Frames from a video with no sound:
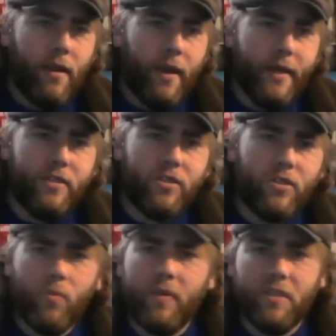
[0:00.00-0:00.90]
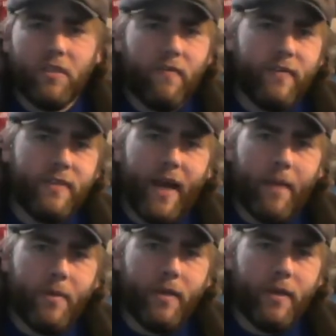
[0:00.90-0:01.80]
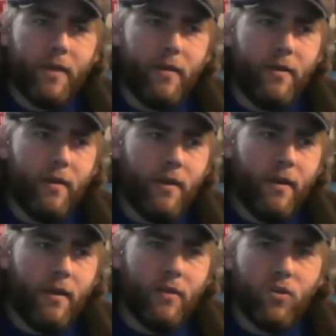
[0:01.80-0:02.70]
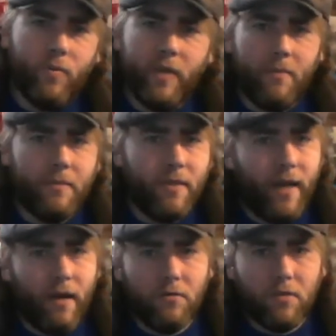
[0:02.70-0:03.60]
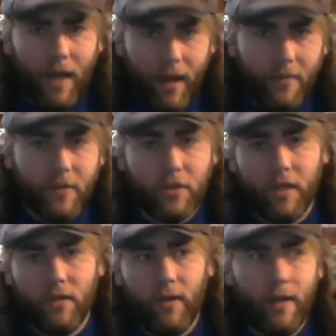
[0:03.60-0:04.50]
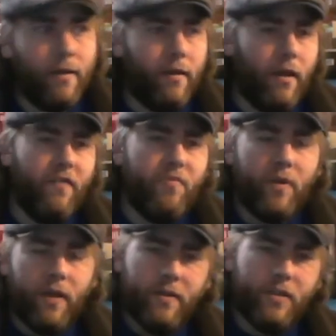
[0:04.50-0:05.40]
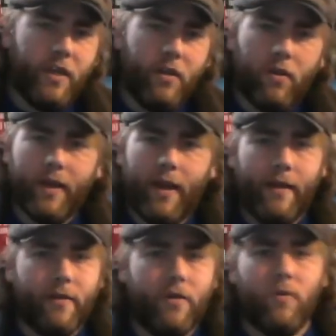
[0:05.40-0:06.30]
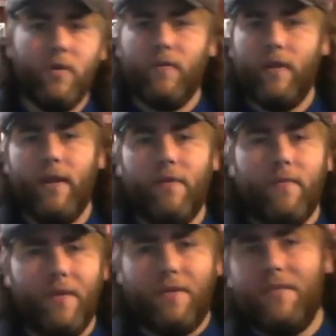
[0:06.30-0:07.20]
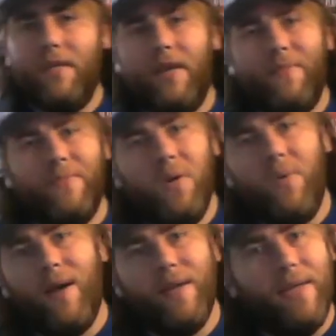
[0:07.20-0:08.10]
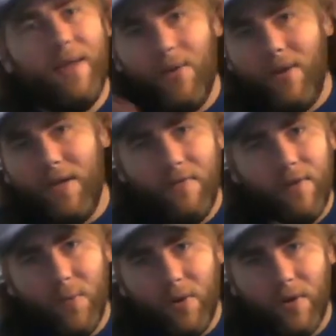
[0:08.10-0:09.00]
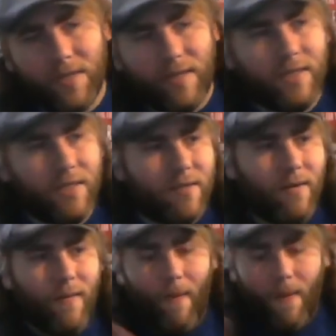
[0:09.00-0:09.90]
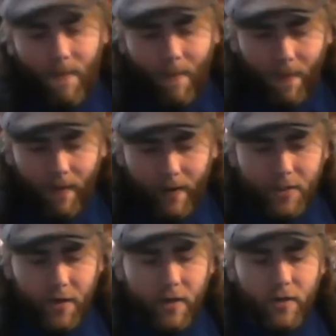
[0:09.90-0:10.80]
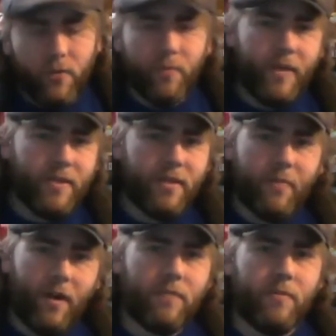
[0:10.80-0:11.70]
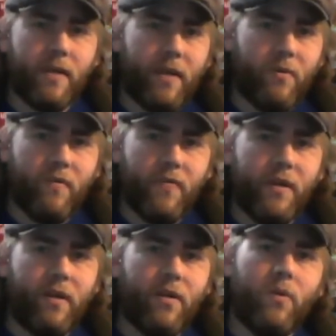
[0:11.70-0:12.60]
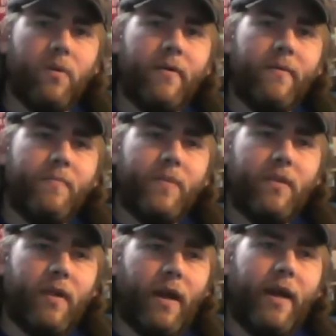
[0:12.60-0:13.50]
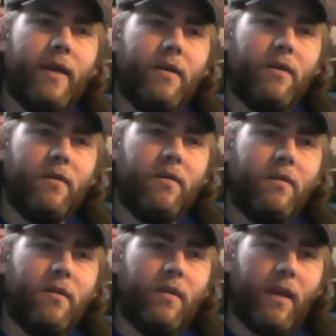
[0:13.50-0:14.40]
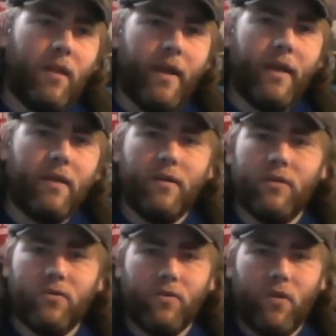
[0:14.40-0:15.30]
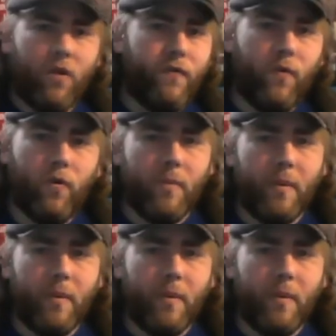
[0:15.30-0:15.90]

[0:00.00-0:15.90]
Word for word: And so much stuff has happened and so many ups and downs on the channel and in life, but on the channel, like I don't even have, still have no idea how any of it works. I just, I try to do the best I possibly can with a video that I that I like. These are long form.